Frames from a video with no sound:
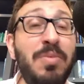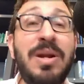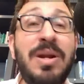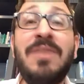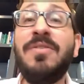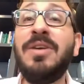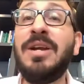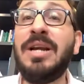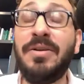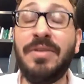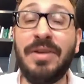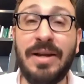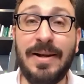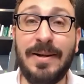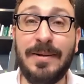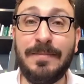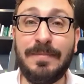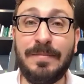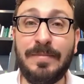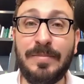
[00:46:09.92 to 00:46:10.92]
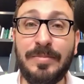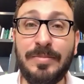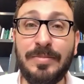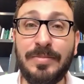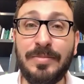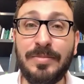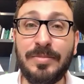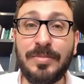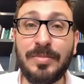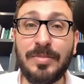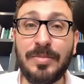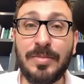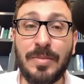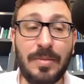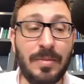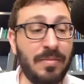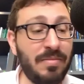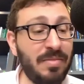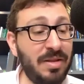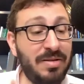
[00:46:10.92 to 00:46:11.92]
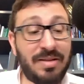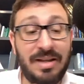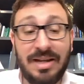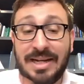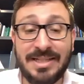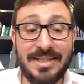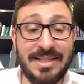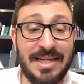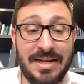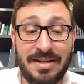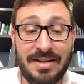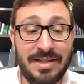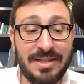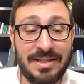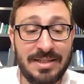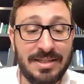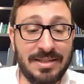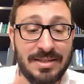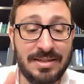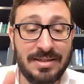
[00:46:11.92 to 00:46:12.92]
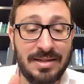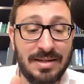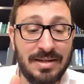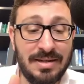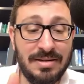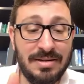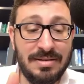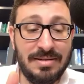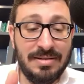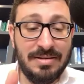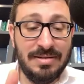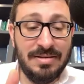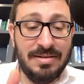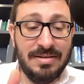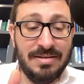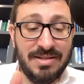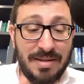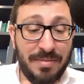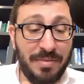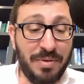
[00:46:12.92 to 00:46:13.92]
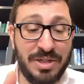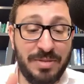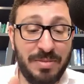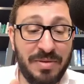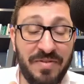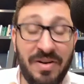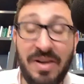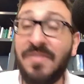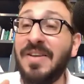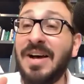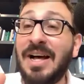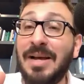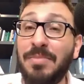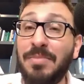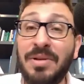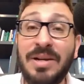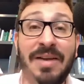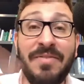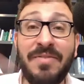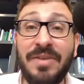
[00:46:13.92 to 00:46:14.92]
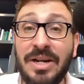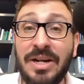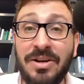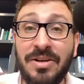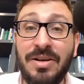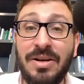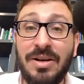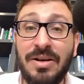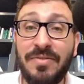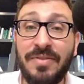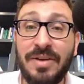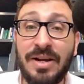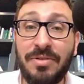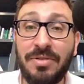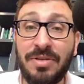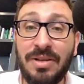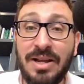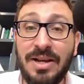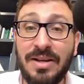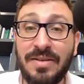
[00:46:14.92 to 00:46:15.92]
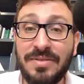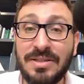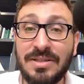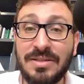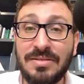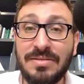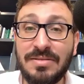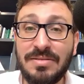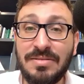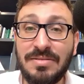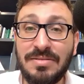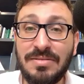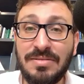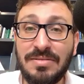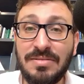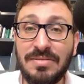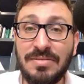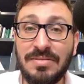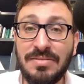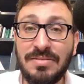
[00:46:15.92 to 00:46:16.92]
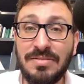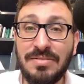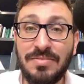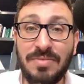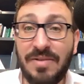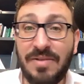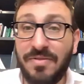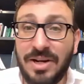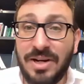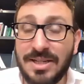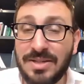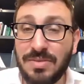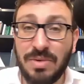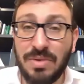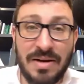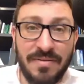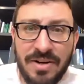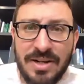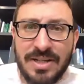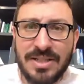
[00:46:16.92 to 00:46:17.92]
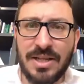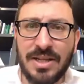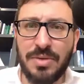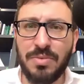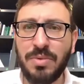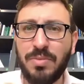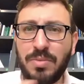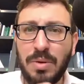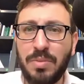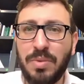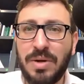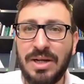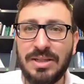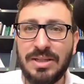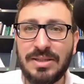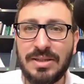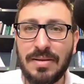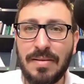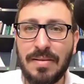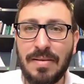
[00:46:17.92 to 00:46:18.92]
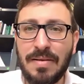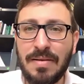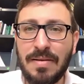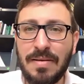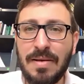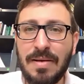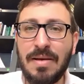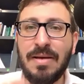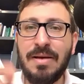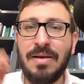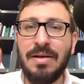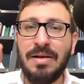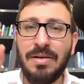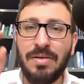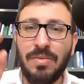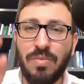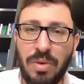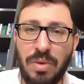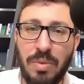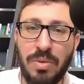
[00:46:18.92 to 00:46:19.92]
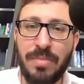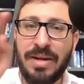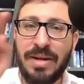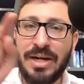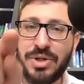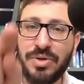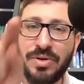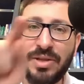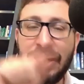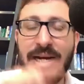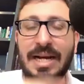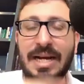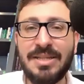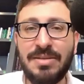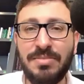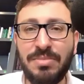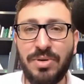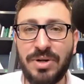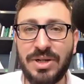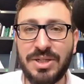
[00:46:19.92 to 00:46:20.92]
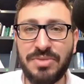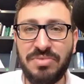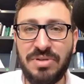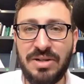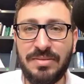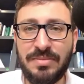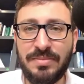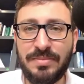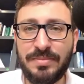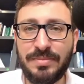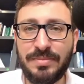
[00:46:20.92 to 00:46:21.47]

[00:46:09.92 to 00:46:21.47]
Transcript: whatever area, like I said, this is something which will be very valuable in every area of our lives. Whatever it is, whatever it is that we want, we want to make sure that God's on board as well.